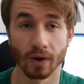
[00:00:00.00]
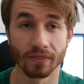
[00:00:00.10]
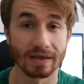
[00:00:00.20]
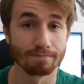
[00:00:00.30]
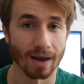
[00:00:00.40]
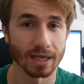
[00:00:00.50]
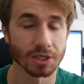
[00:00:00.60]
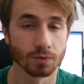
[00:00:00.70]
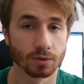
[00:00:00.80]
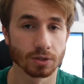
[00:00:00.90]
when the
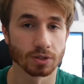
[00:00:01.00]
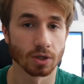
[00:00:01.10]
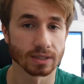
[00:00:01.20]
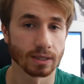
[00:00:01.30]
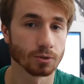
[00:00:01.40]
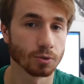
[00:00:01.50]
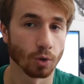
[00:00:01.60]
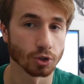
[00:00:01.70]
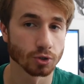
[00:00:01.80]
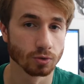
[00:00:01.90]
manual does not tell you
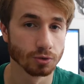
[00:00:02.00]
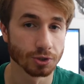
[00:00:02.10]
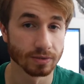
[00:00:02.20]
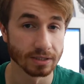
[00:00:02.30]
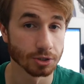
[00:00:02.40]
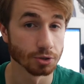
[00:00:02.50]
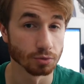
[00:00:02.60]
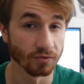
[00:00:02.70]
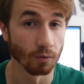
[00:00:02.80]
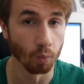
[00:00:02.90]
what screws you need to
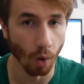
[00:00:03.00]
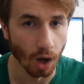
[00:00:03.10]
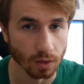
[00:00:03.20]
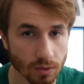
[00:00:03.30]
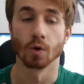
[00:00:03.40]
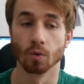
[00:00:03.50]
use for what.